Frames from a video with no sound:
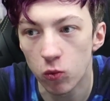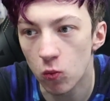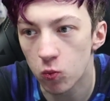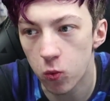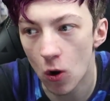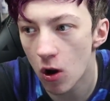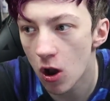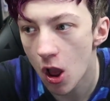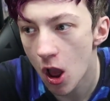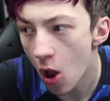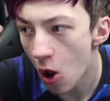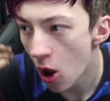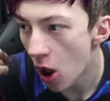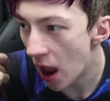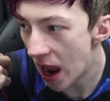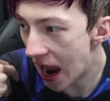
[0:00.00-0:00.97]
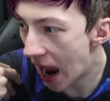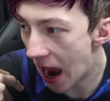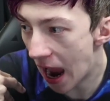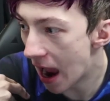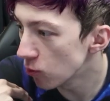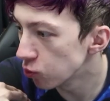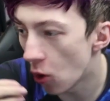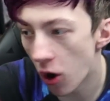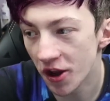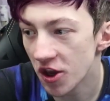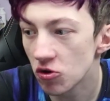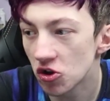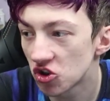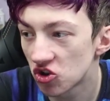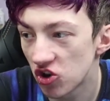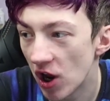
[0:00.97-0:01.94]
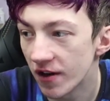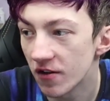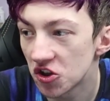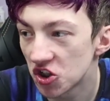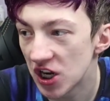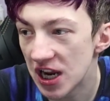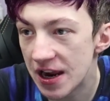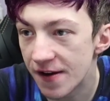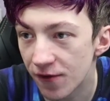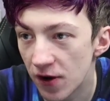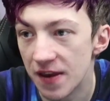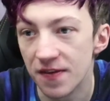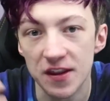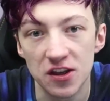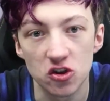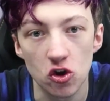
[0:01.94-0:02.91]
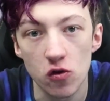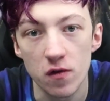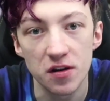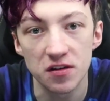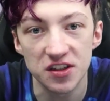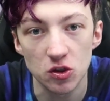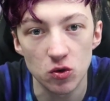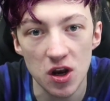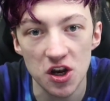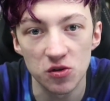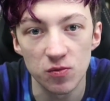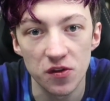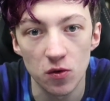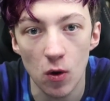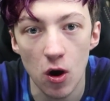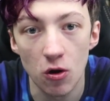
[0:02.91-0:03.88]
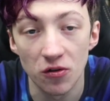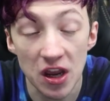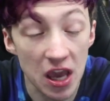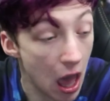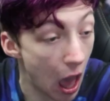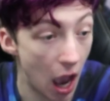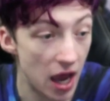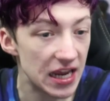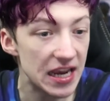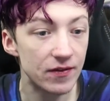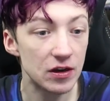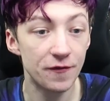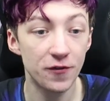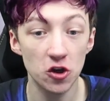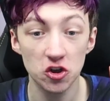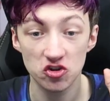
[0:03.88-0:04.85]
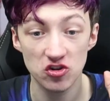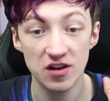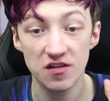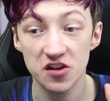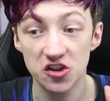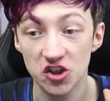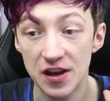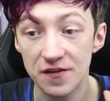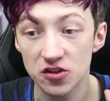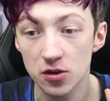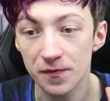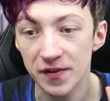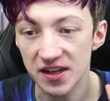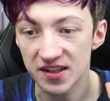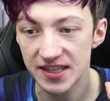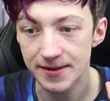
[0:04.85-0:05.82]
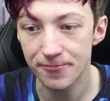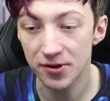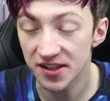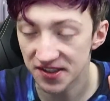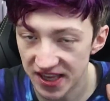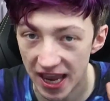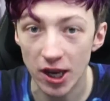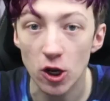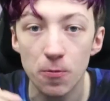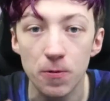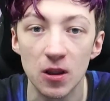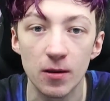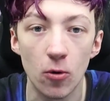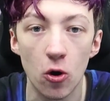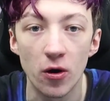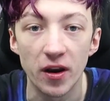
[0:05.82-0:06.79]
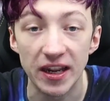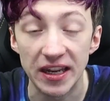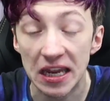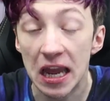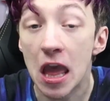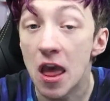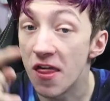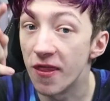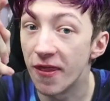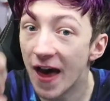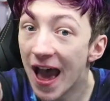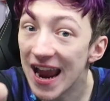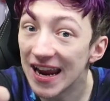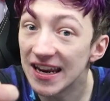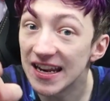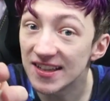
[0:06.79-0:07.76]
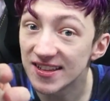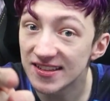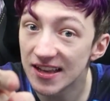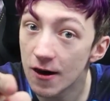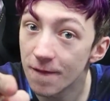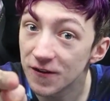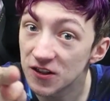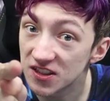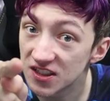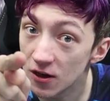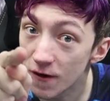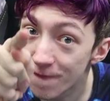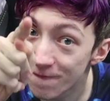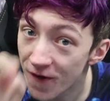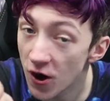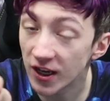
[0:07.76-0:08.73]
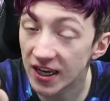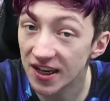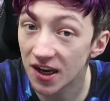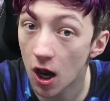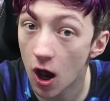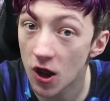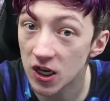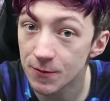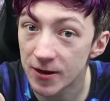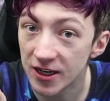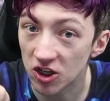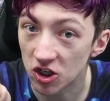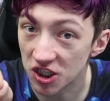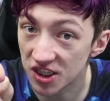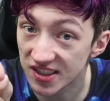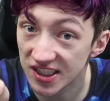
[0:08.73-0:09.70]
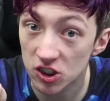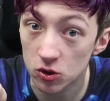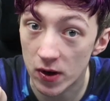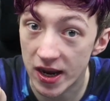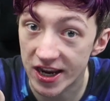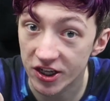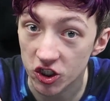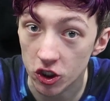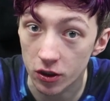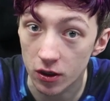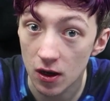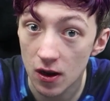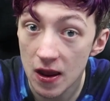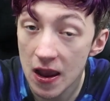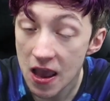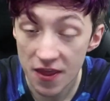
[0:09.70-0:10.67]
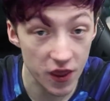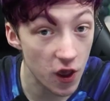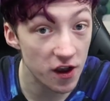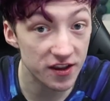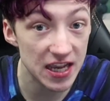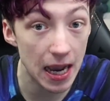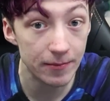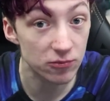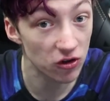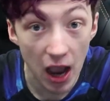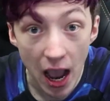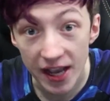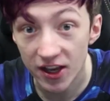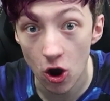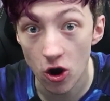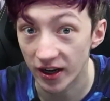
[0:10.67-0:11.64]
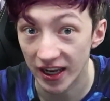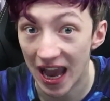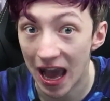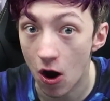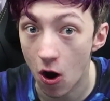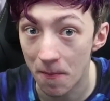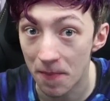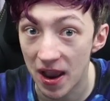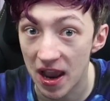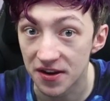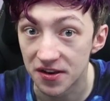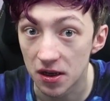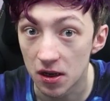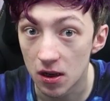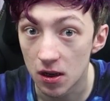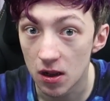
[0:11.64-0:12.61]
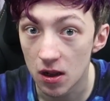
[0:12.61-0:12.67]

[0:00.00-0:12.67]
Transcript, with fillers: What what are you just trying to achieve in this current situation with the world? And even if you're just trying to achieve something as simple as getting up in the morning, that in itself is still fucking hard depending on your situation. There are times where I can't get out of bed.